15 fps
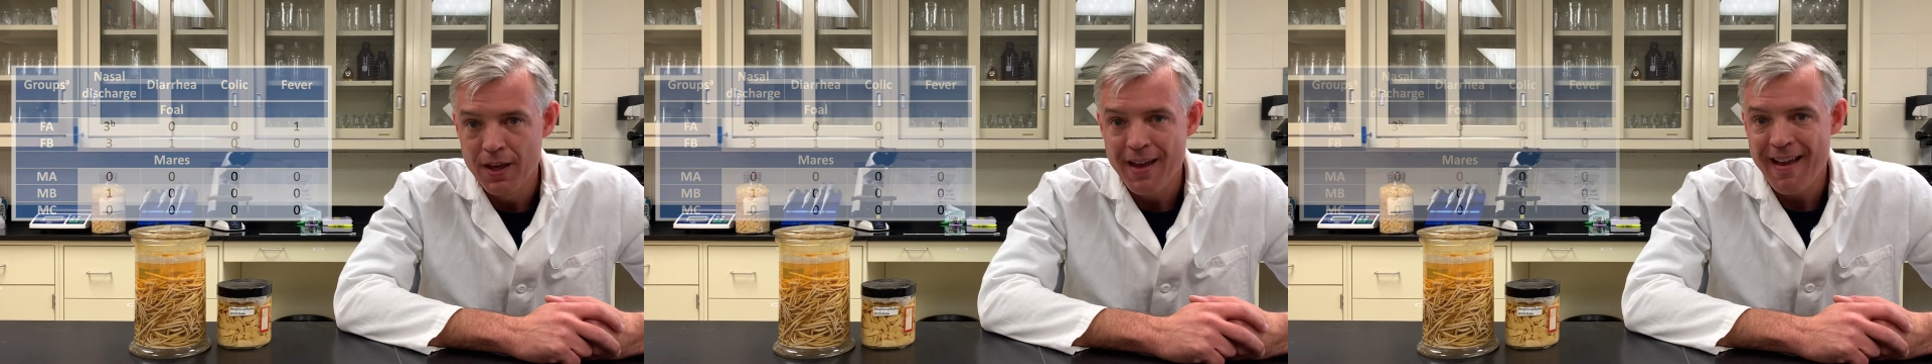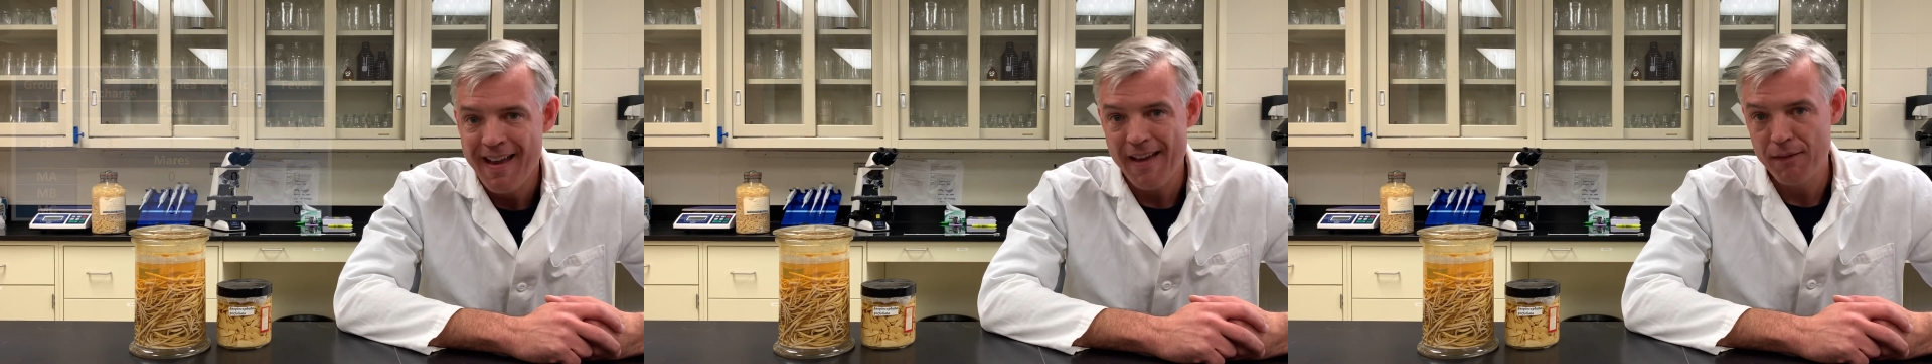
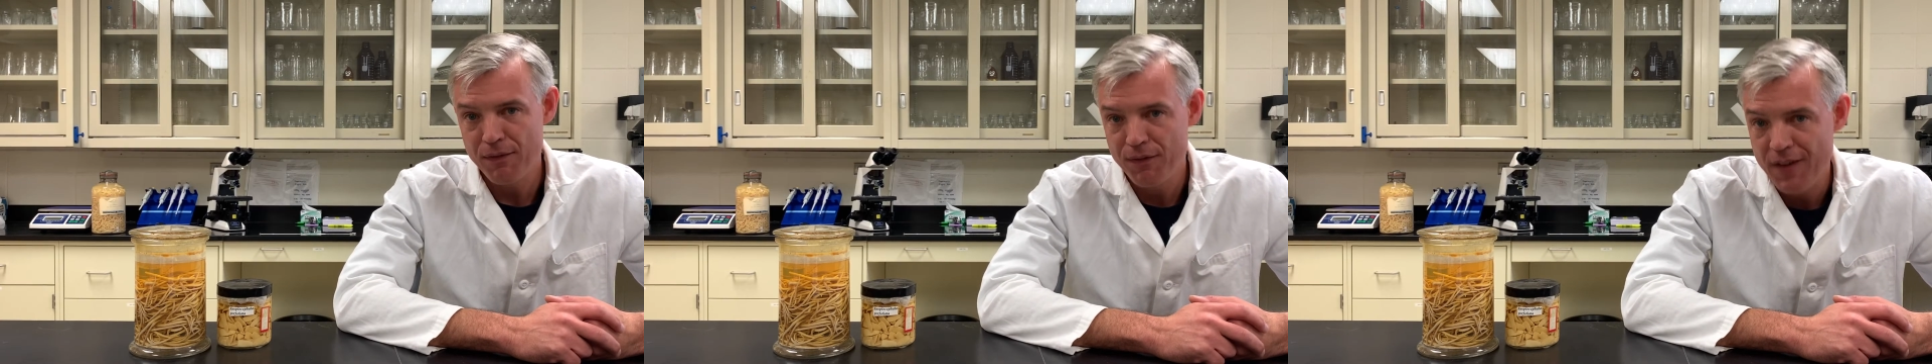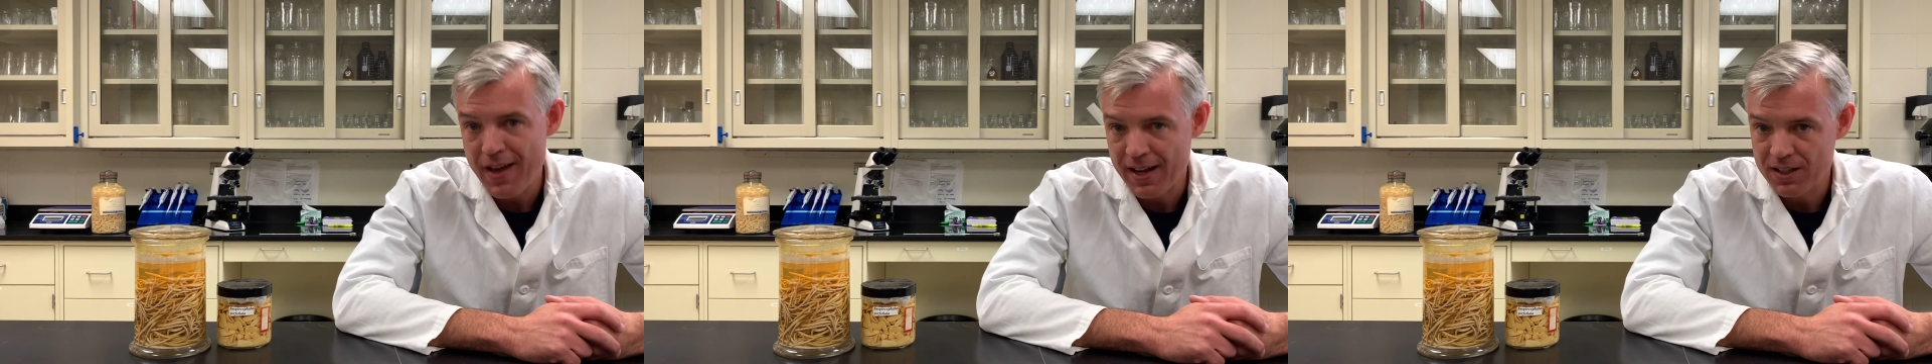
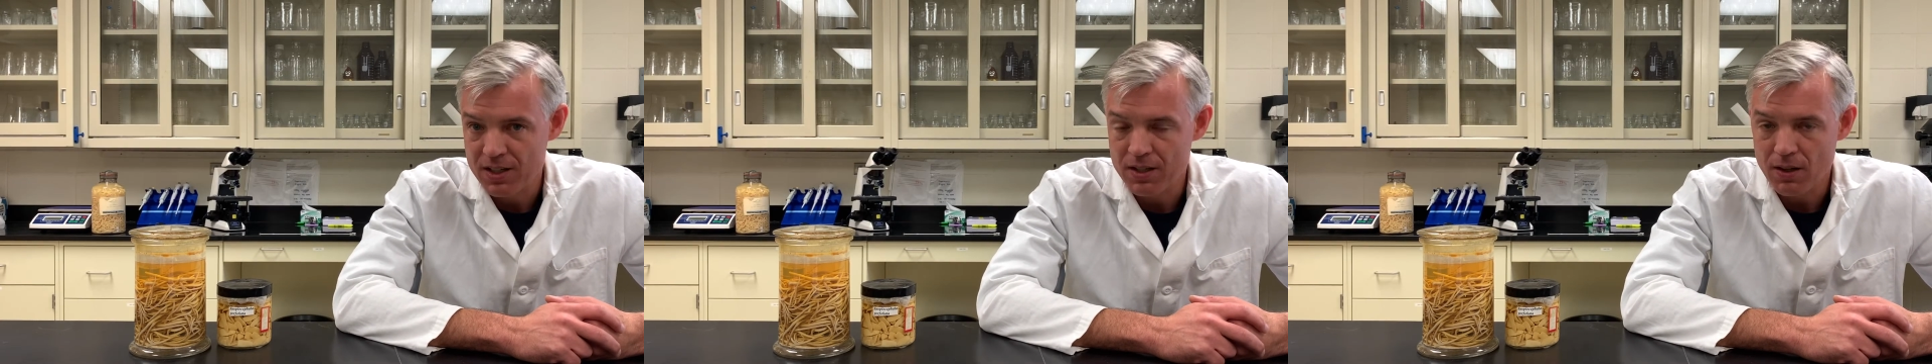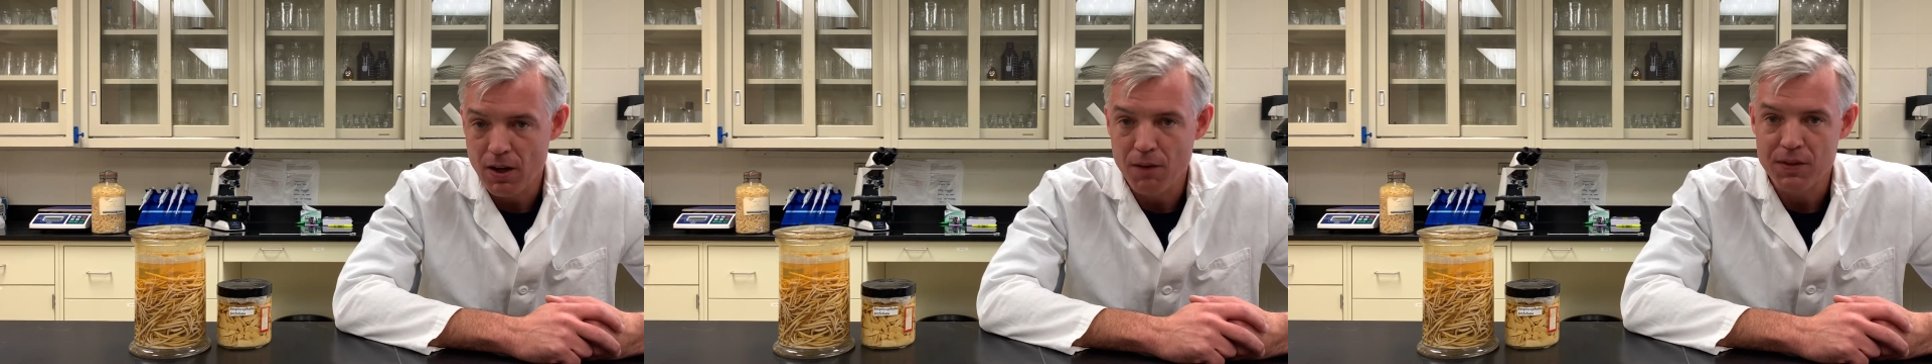effects
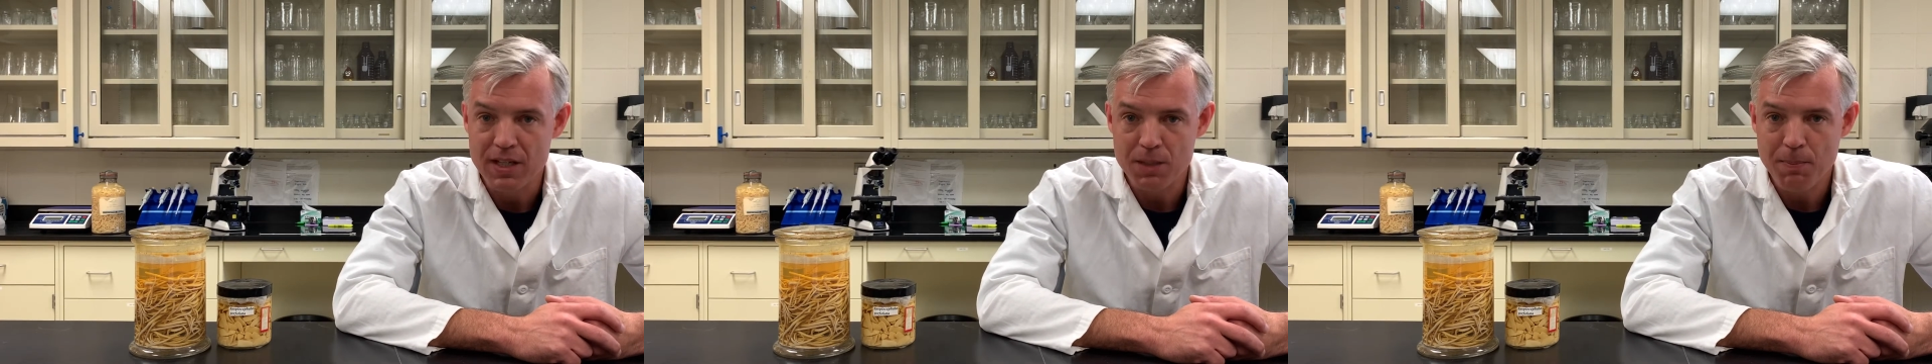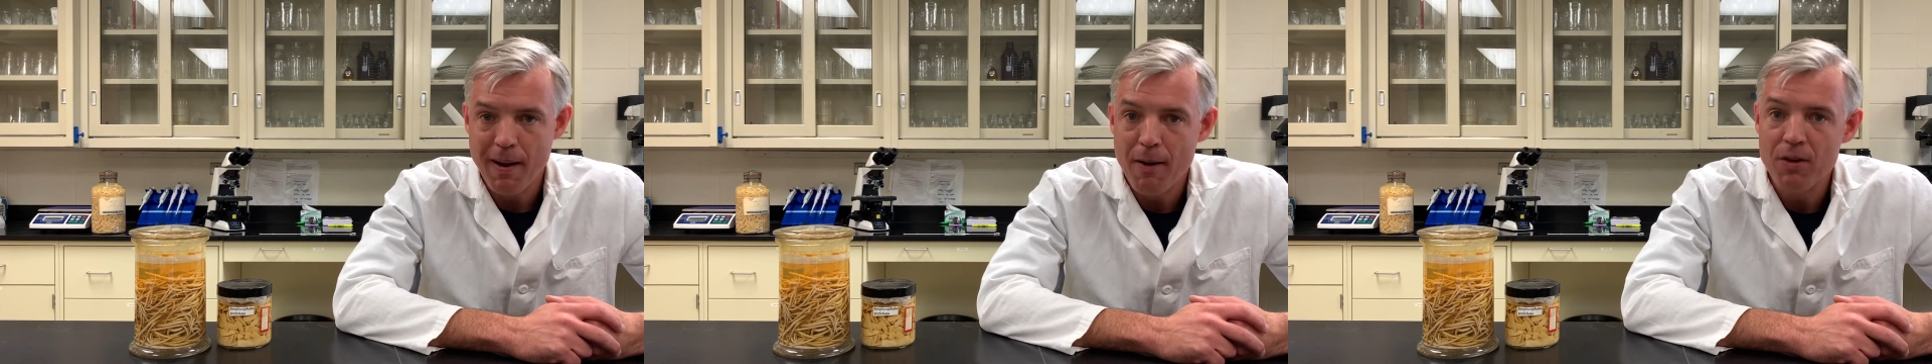of these
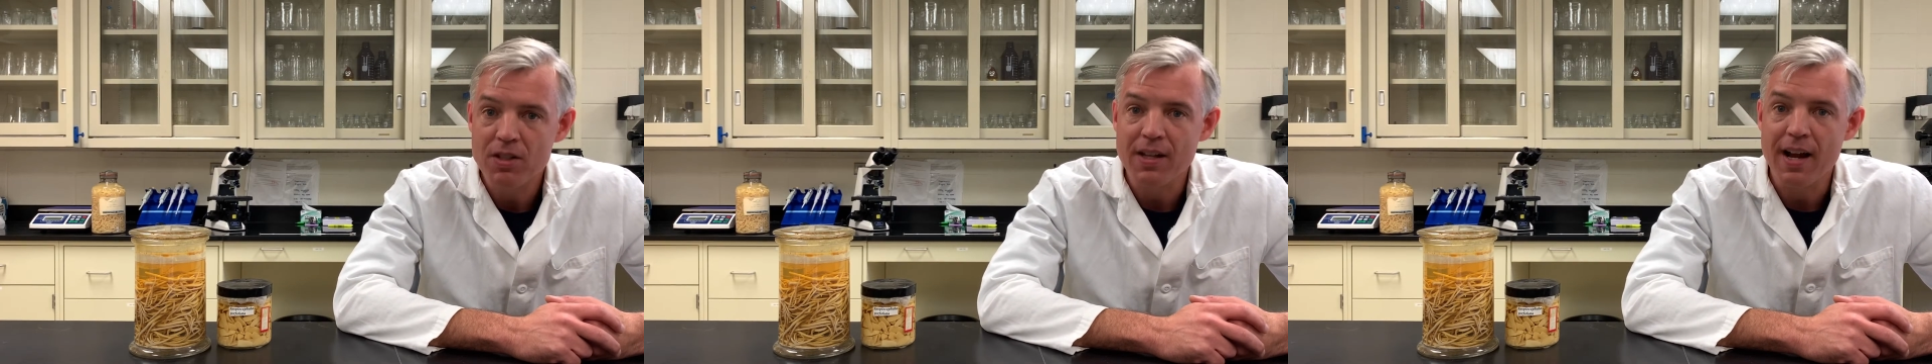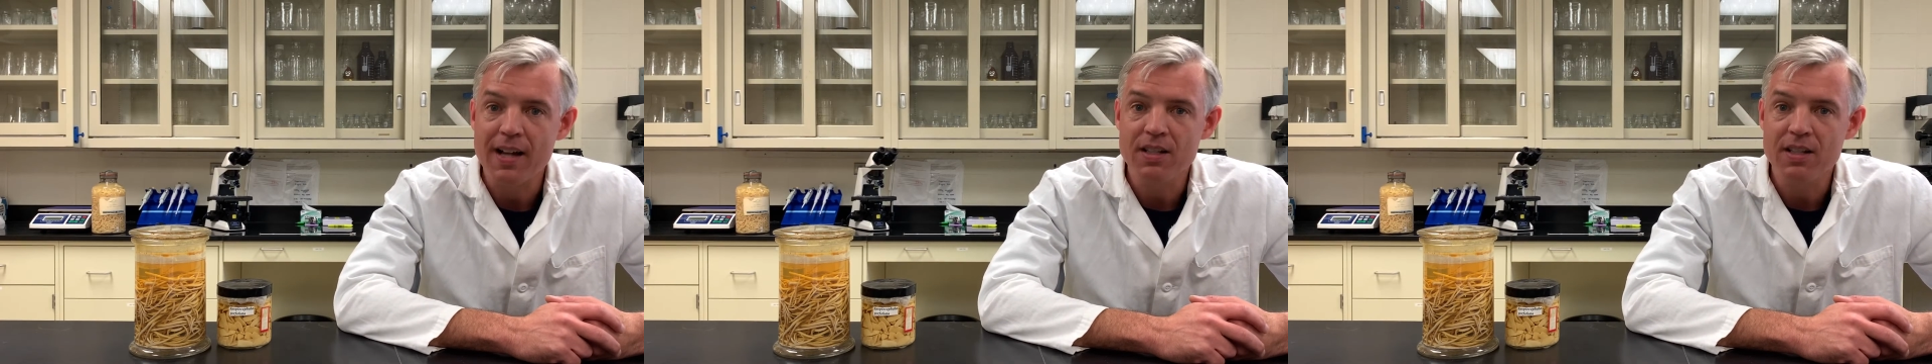parasites